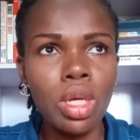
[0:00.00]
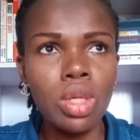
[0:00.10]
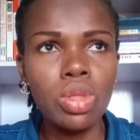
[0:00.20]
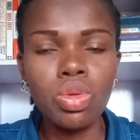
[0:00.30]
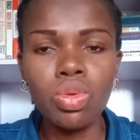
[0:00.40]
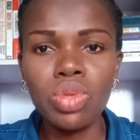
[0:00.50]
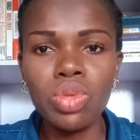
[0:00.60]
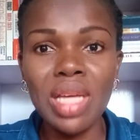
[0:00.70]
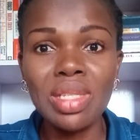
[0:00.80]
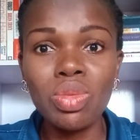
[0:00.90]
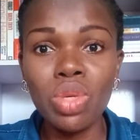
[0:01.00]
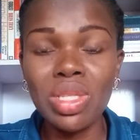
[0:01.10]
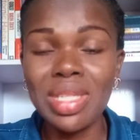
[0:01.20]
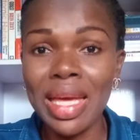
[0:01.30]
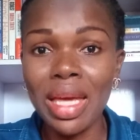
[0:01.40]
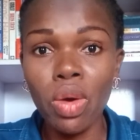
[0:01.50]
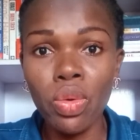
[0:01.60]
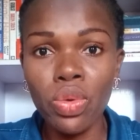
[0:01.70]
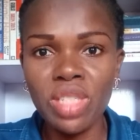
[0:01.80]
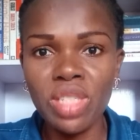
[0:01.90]
So that's what
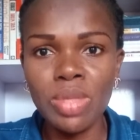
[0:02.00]
encouraged me